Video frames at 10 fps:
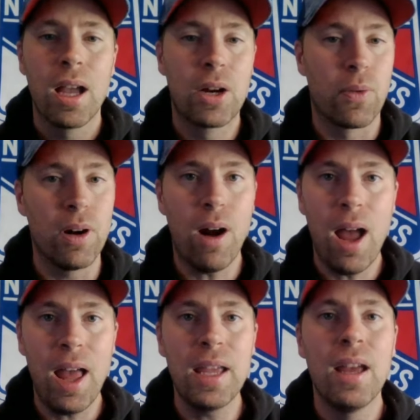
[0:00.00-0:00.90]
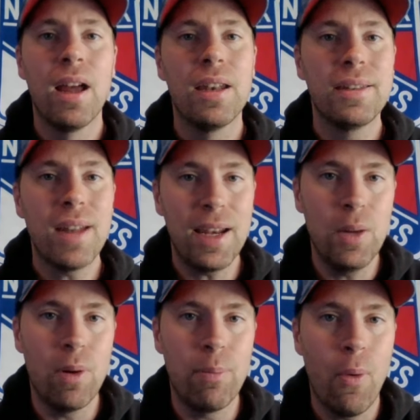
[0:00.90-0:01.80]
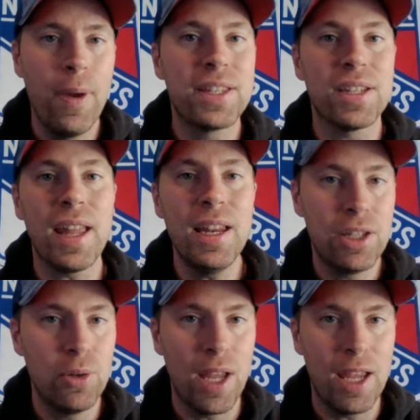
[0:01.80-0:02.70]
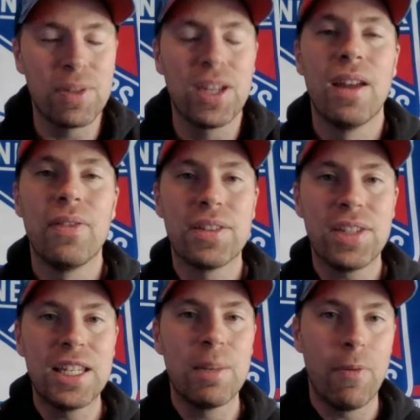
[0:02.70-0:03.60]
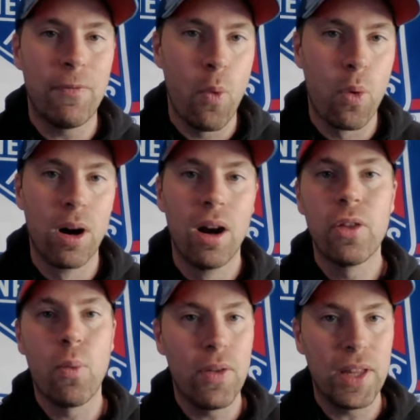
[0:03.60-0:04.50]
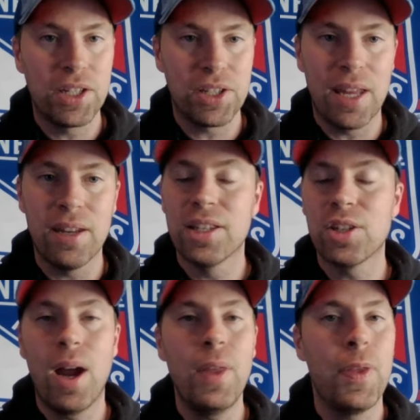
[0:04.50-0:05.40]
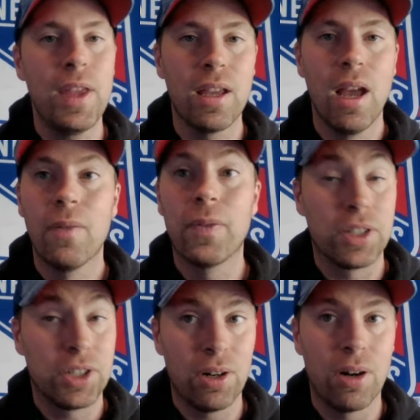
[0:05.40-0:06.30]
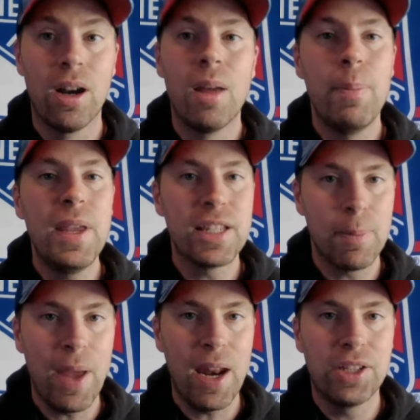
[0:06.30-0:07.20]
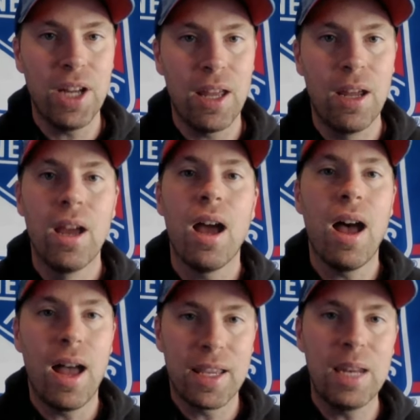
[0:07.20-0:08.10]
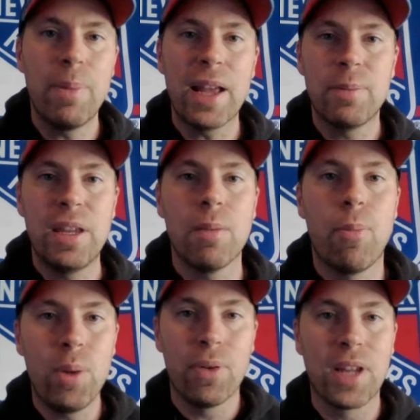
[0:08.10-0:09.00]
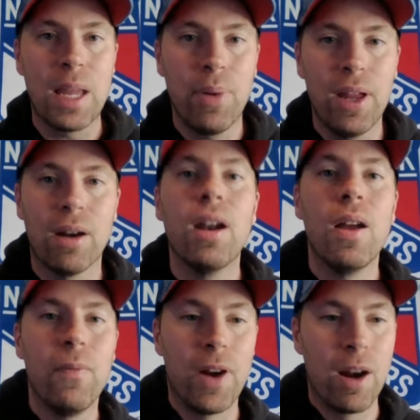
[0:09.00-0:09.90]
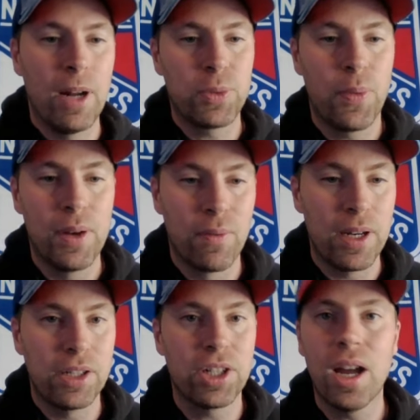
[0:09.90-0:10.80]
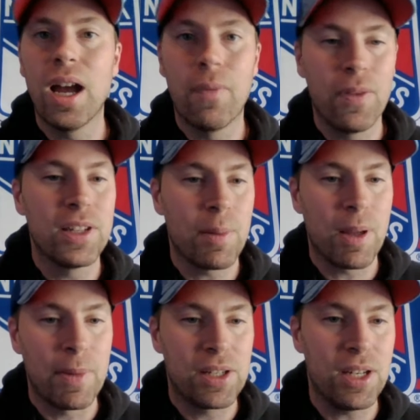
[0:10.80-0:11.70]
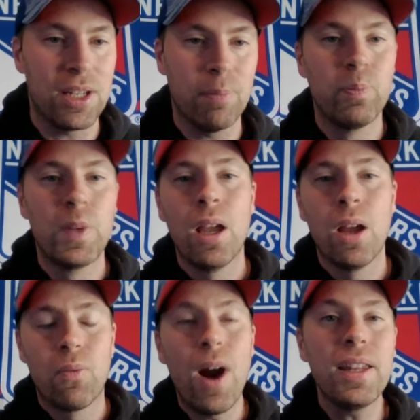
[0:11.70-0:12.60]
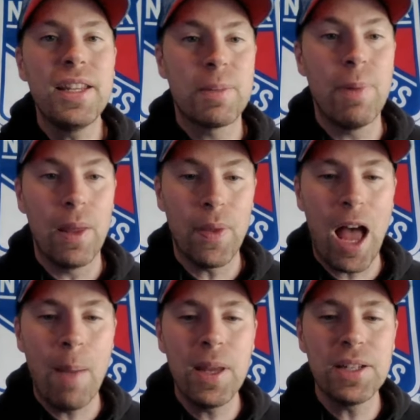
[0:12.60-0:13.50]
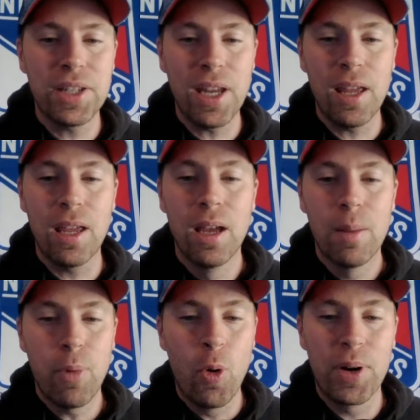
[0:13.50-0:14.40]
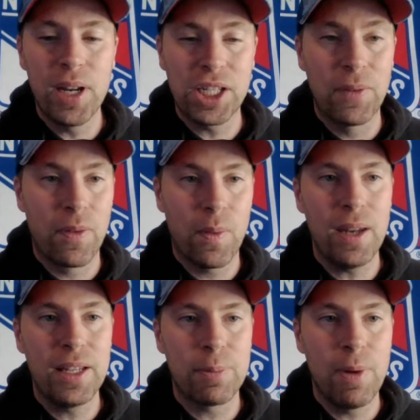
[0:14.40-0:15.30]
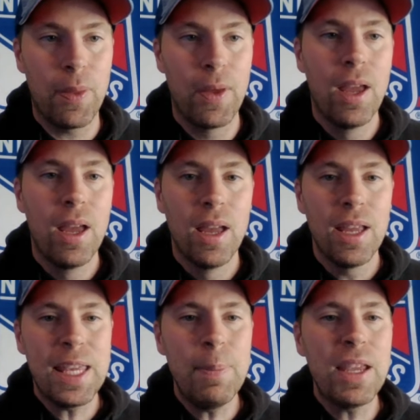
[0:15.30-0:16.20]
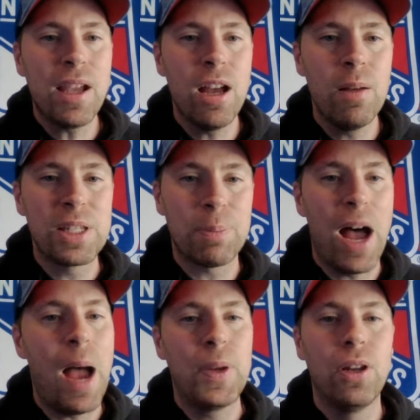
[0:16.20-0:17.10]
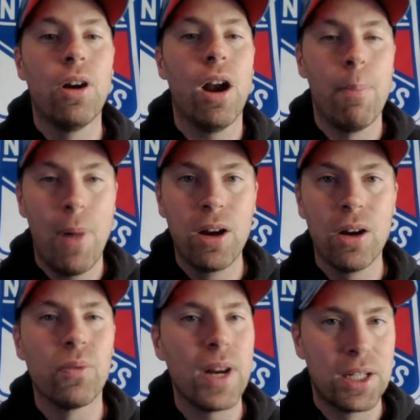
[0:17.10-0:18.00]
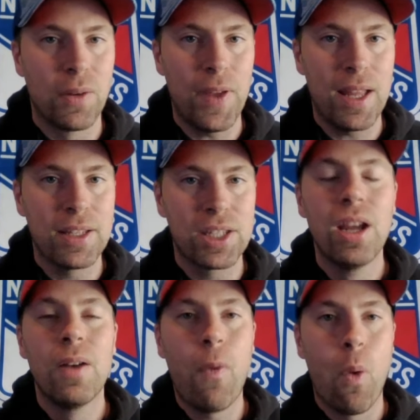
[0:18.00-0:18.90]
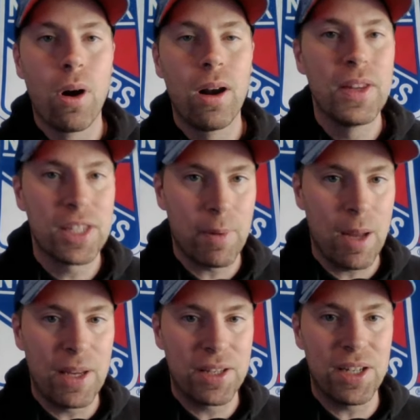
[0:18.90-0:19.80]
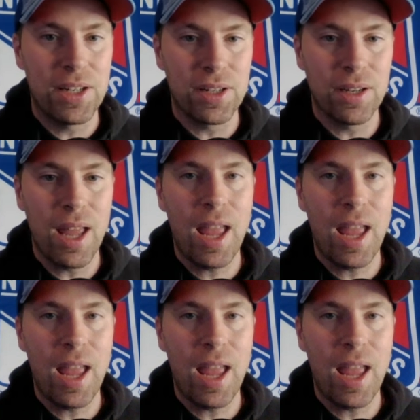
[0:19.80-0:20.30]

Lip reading: Career high, 91 points in 82 games the season before the one that just ended. So I think, for sure, Mika Zibanejad getting back to being a point-per-game player very much within reach for this upcoming season. Riley Smith. I'm going to say, bold prediction for Riley Smith, he becomes popular among Ranger fans for this upcoming season.